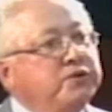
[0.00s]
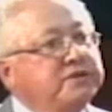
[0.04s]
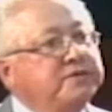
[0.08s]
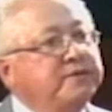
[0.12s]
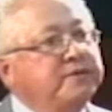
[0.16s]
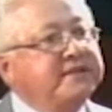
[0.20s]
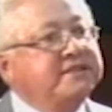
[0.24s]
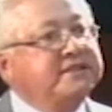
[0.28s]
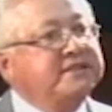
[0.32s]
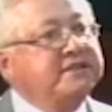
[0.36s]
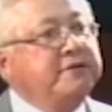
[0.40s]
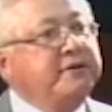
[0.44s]

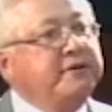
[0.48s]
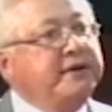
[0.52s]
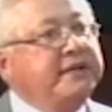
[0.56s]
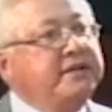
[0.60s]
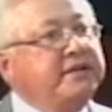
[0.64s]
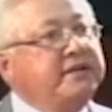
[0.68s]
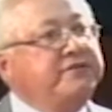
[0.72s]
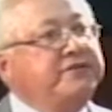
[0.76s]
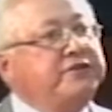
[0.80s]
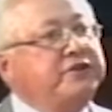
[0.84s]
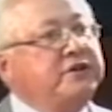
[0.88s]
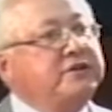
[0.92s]

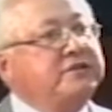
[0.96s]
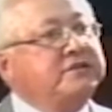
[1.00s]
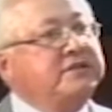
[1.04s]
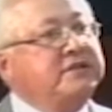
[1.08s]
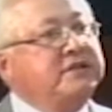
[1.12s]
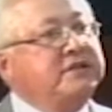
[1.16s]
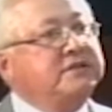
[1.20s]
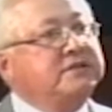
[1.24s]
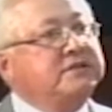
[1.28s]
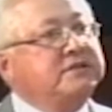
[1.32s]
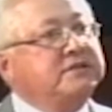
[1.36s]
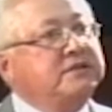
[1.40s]
restorative
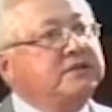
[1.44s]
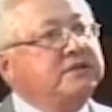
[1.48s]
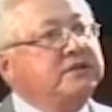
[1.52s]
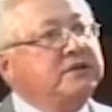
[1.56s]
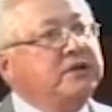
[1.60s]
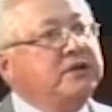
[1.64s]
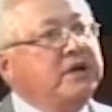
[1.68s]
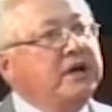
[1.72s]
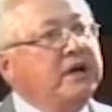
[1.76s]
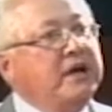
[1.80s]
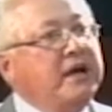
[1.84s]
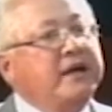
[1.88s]
justice
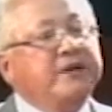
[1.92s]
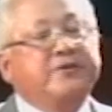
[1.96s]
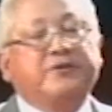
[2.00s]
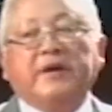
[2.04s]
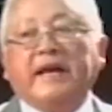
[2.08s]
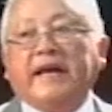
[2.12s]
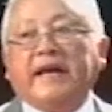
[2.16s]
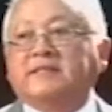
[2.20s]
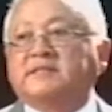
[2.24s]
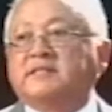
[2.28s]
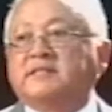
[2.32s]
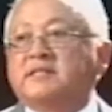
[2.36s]
and
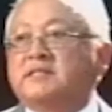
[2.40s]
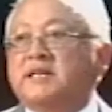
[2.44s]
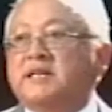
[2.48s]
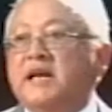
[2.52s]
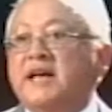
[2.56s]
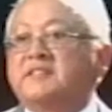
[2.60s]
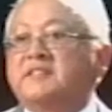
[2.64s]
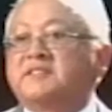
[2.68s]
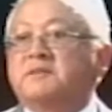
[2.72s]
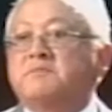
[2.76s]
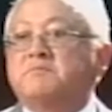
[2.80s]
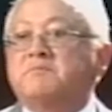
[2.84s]
to exercise